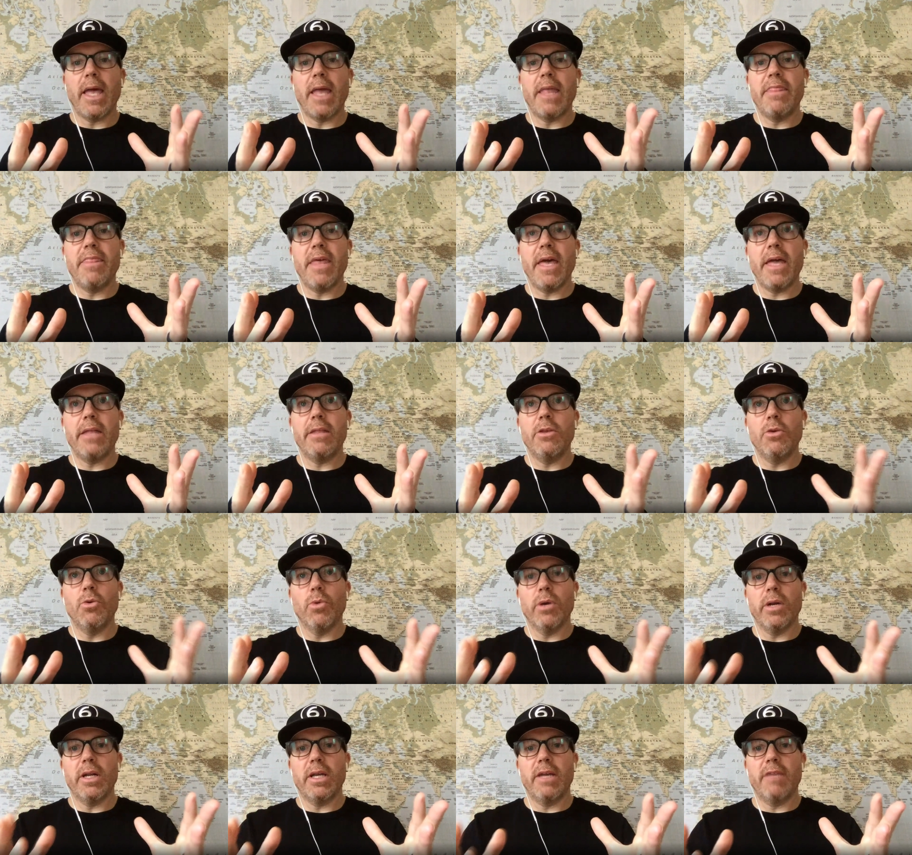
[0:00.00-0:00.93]
And then you
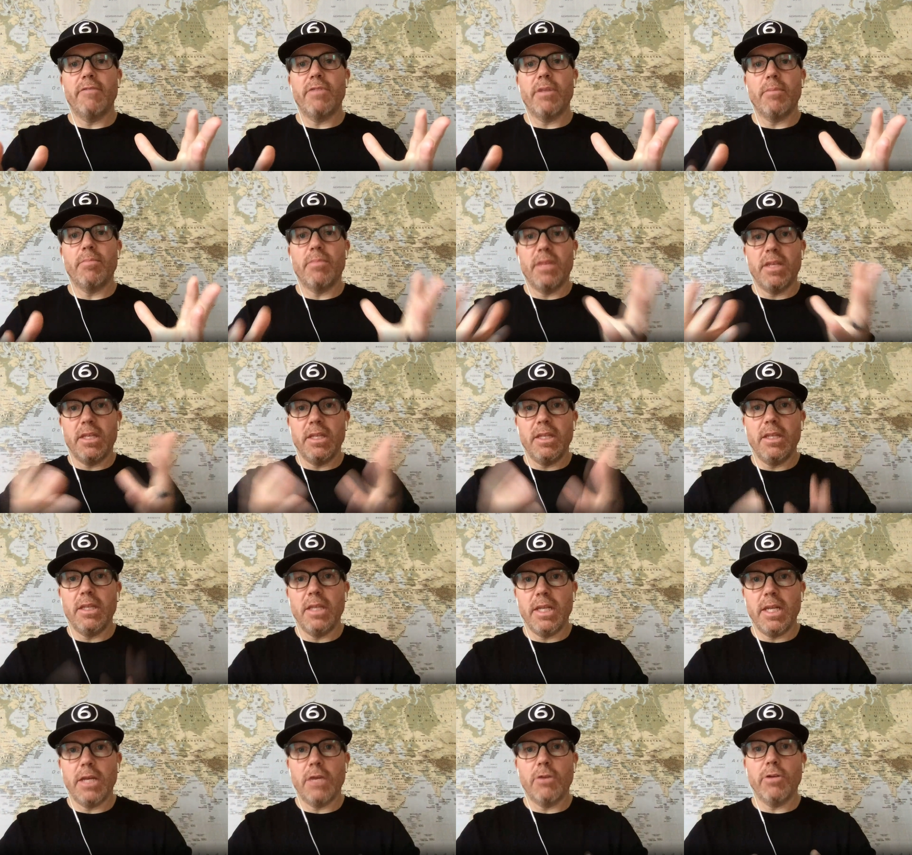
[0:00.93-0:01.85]
want to give them the
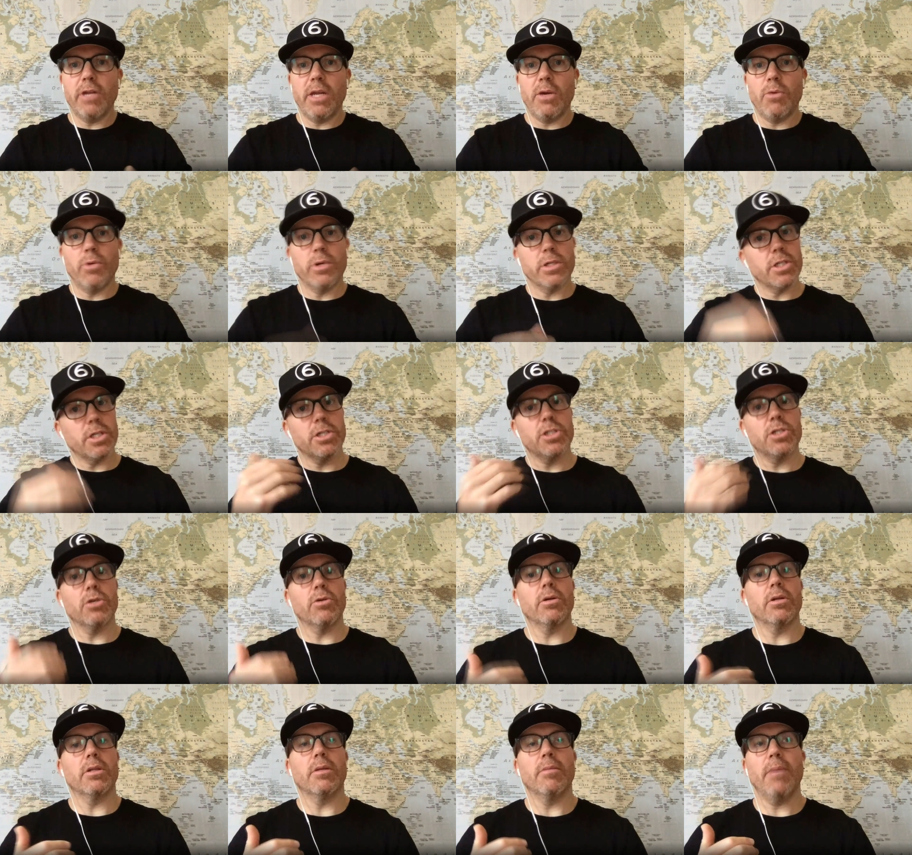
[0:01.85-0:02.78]
nitty gritty, which I
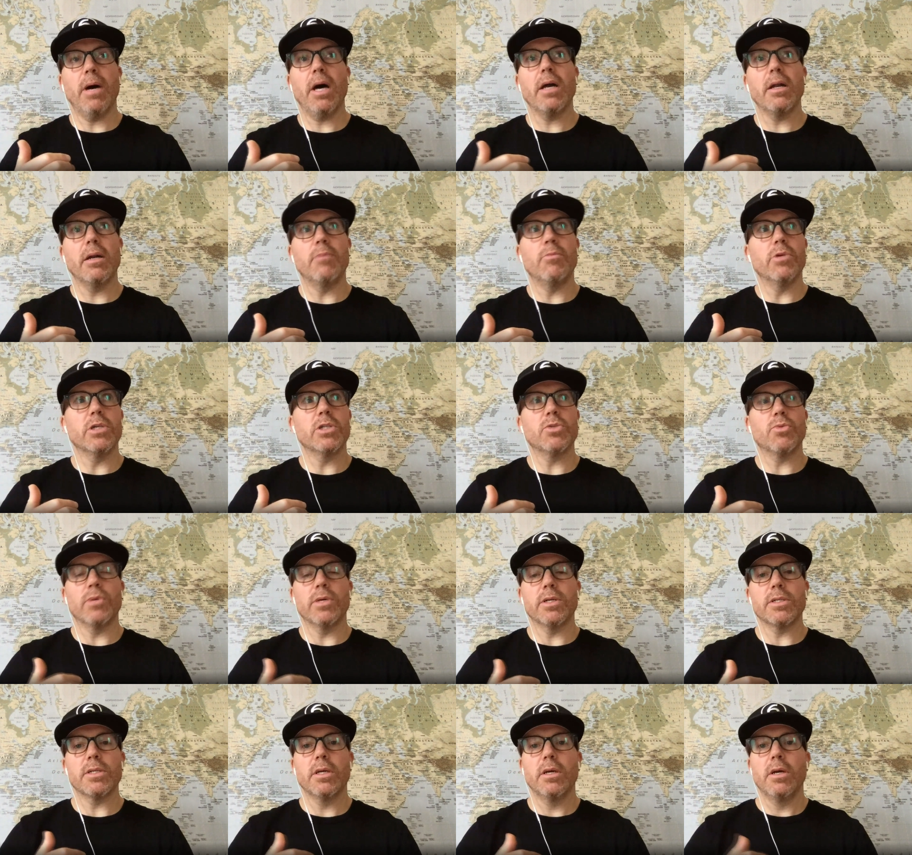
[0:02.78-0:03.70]
showed at the bottom, which
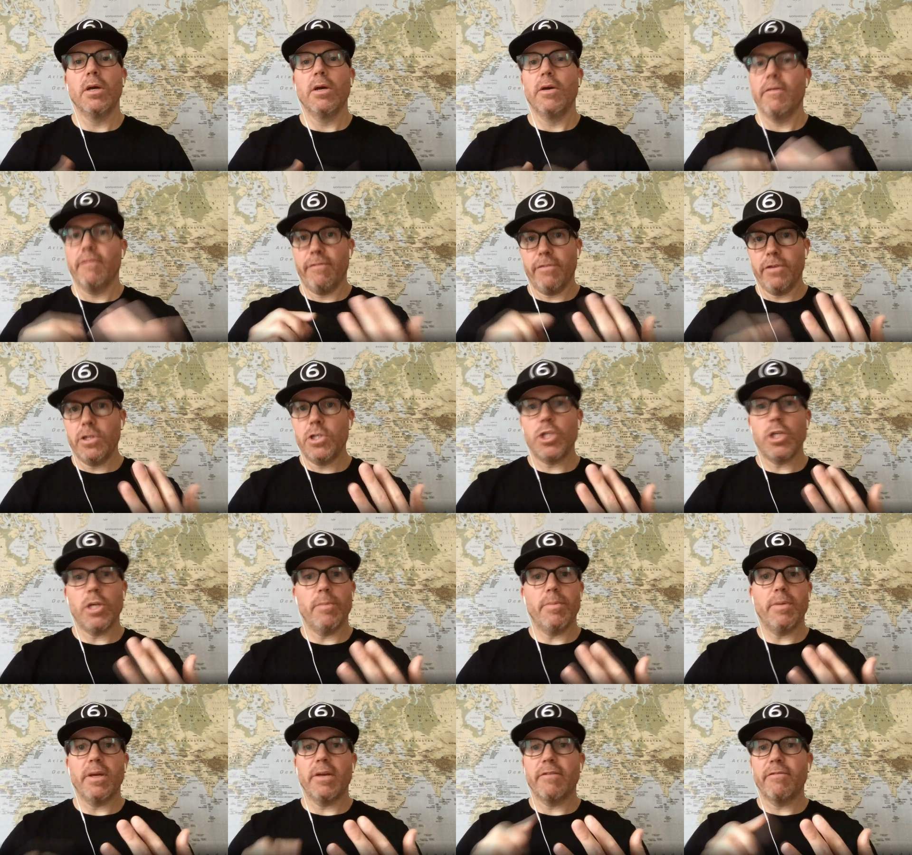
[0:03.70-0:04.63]
was free
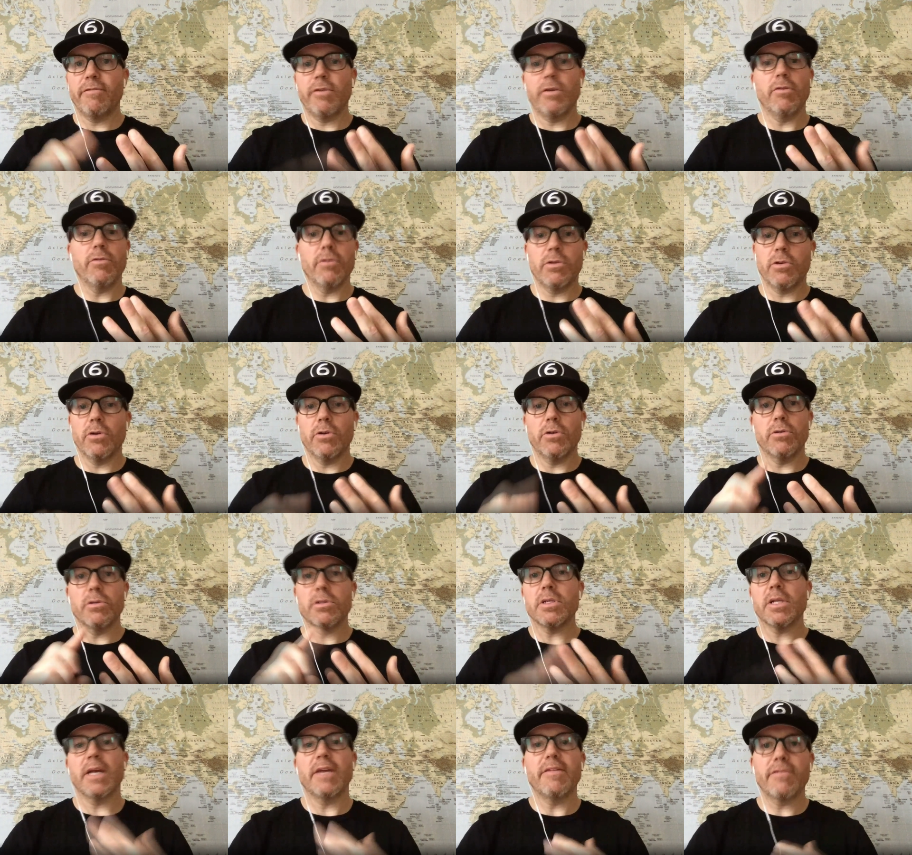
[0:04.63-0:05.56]
shipping, free
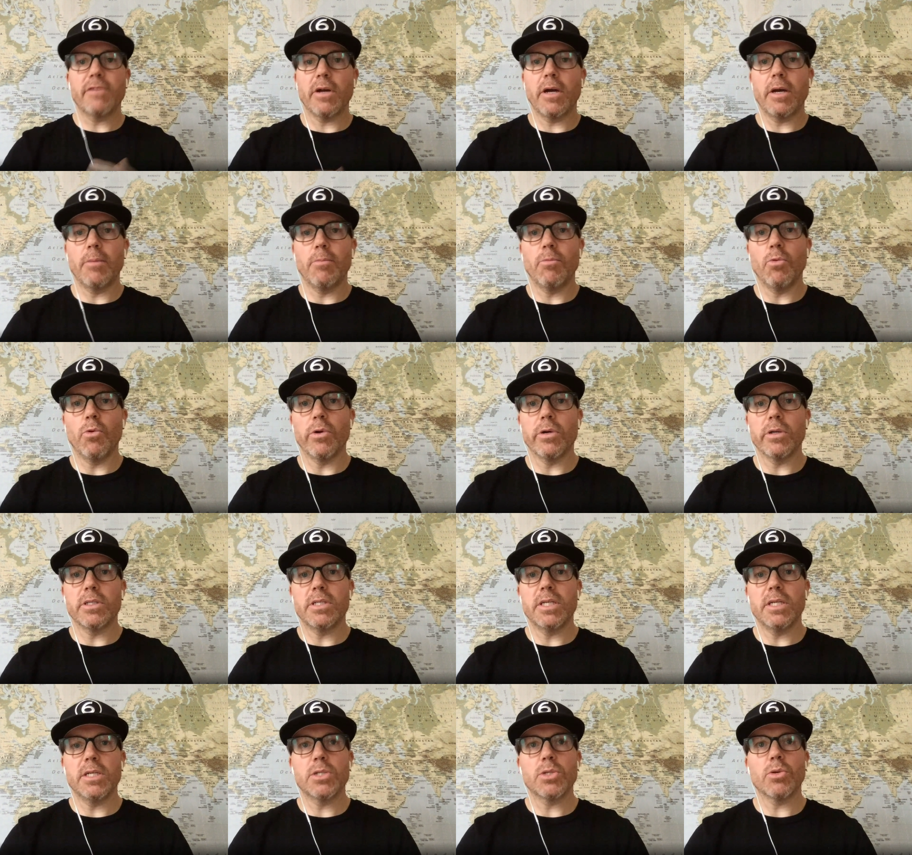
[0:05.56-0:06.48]
returns, lifetime
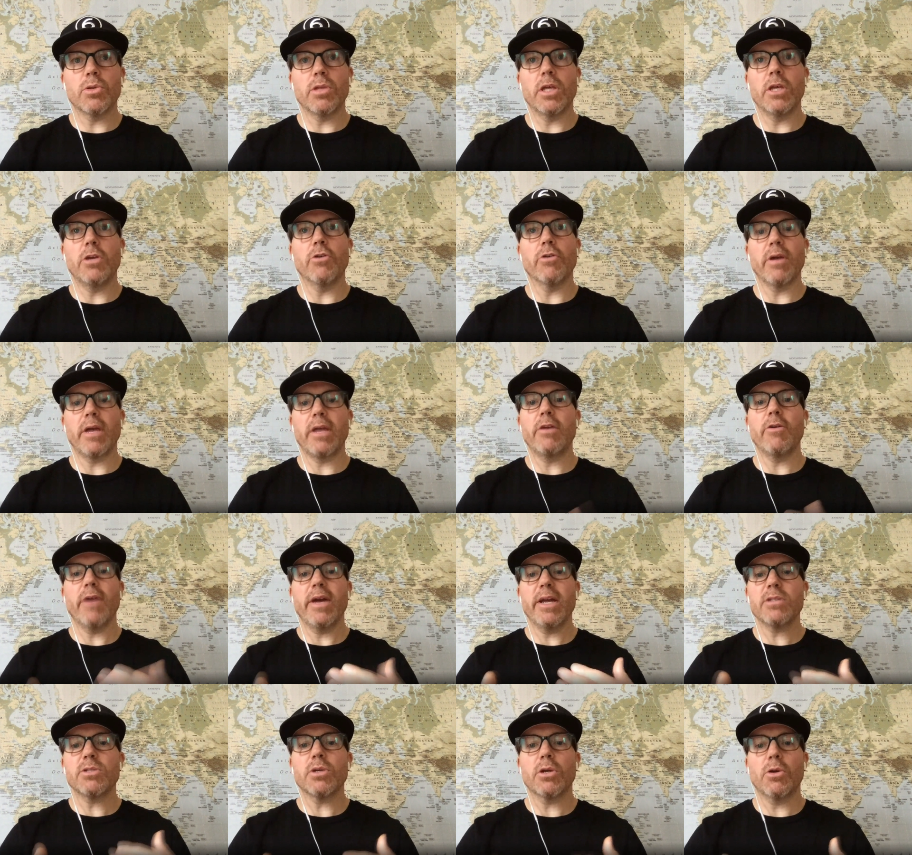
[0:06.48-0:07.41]
warranty, so that you're
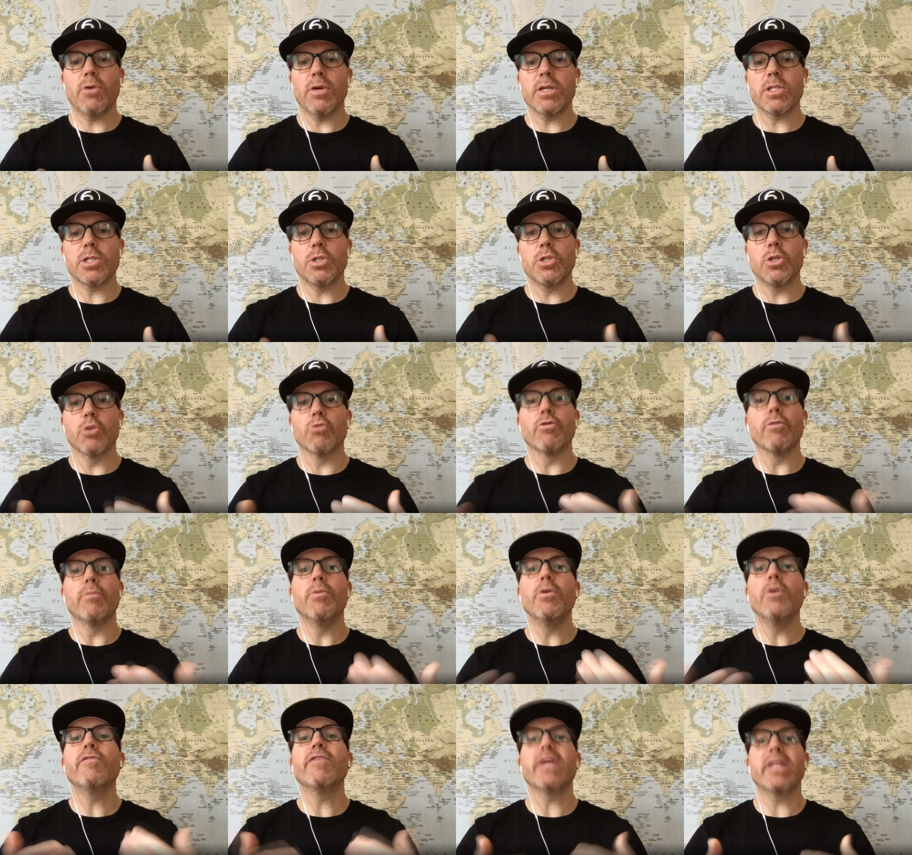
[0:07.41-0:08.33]
answering questions, you're
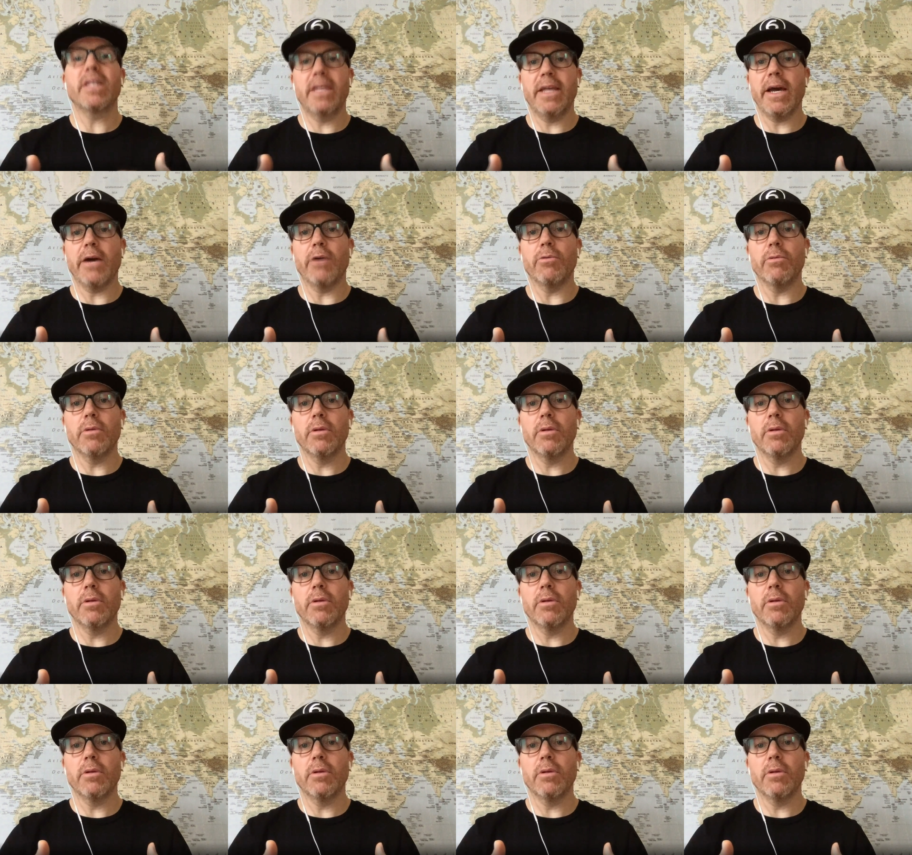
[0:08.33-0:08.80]
removing doubt,